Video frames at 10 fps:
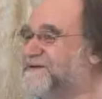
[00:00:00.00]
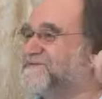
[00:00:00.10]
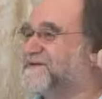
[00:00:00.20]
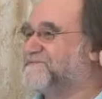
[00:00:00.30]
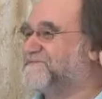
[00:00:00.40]

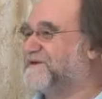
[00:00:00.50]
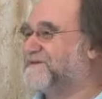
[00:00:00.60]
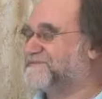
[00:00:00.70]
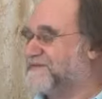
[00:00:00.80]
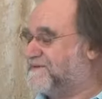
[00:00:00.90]
Enneagram
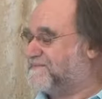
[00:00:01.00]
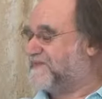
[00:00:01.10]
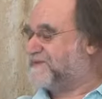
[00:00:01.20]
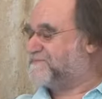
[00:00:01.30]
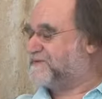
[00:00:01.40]
5s,
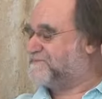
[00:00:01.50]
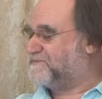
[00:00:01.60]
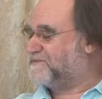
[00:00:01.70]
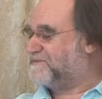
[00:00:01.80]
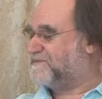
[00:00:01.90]
they're
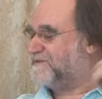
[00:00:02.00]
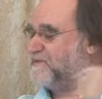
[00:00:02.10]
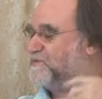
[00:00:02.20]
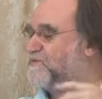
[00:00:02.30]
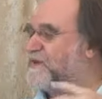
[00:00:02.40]
people
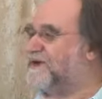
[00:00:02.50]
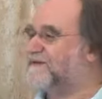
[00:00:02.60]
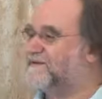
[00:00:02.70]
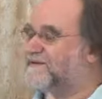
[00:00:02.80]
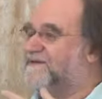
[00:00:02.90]
who
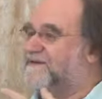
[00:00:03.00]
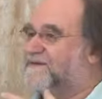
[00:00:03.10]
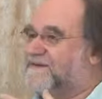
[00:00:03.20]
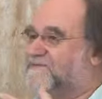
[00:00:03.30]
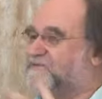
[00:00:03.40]
like
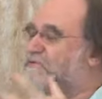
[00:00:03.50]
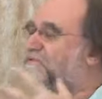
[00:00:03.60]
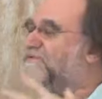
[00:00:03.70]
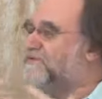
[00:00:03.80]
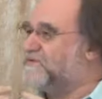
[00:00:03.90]
to
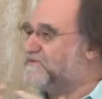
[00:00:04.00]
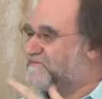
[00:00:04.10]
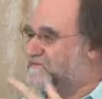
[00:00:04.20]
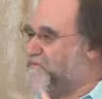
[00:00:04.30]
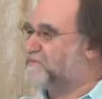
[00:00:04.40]

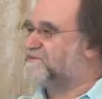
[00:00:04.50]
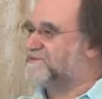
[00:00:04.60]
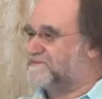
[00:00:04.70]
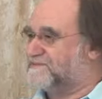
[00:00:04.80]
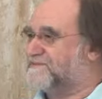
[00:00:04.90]
observe the
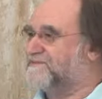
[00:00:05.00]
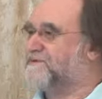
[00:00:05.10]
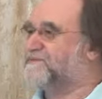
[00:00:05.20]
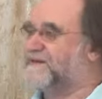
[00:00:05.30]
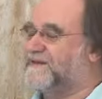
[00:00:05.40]
world, you
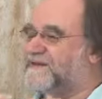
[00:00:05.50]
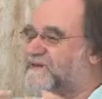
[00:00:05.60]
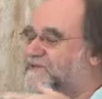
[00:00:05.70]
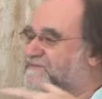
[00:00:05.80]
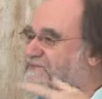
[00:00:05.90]
know. They need a
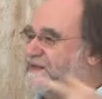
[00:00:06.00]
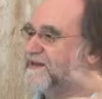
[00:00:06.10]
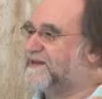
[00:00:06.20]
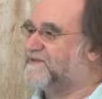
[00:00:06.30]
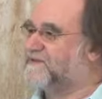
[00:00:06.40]
lot of, they
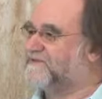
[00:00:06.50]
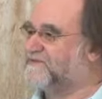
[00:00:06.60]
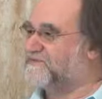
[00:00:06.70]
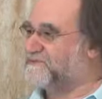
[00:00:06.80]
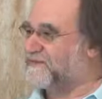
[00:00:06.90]
like a lot of
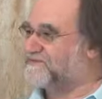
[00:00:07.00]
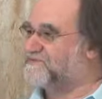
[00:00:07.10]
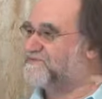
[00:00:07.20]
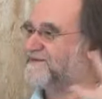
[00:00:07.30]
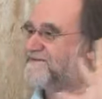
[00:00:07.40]

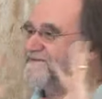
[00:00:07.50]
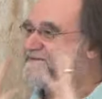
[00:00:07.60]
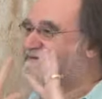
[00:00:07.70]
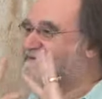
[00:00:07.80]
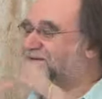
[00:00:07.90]
space
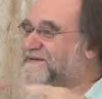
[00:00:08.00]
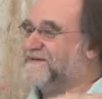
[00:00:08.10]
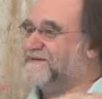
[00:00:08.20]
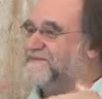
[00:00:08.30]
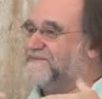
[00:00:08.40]
around. Uh-huh.
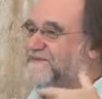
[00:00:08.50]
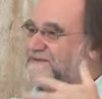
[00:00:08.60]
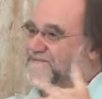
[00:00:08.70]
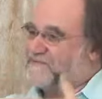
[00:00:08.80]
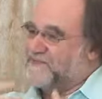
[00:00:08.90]

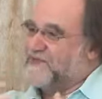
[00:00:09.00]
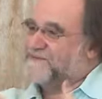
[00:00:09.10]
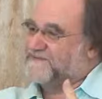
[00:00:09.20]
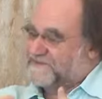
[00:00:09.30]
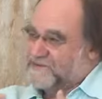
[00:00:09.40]
For
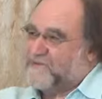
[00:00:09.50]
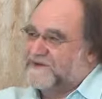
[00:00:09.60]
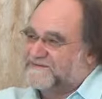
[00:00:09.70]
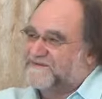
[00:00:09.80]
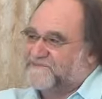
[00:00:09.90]
them, it's
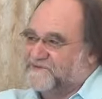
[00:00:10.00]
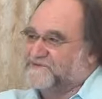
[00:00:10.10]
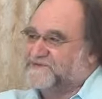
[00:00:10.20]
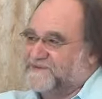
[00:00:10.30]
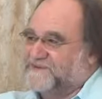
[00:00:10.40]
quite
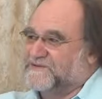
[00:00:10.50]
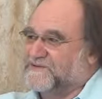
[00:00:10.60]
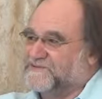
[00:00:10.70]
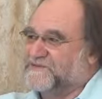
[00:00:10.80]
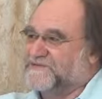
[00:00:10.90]
difficult to be in
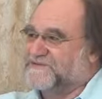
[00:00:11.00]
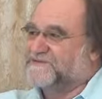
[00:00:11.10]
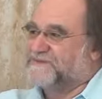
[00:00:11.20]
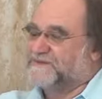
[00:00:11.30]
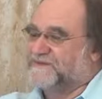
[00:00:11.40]
a
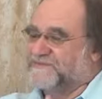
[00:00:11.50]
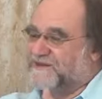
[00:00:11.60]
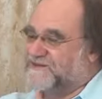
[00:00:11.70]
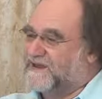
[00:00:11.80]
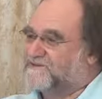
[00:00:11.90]
community because
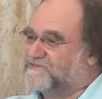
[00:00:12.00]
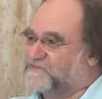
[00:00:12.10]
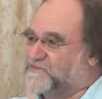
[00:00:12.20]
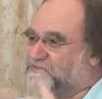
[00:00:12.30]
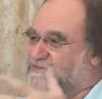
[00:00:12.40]
their
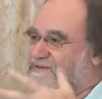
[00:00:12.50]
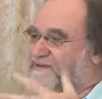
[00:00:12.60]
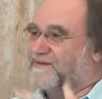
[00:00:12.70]
natural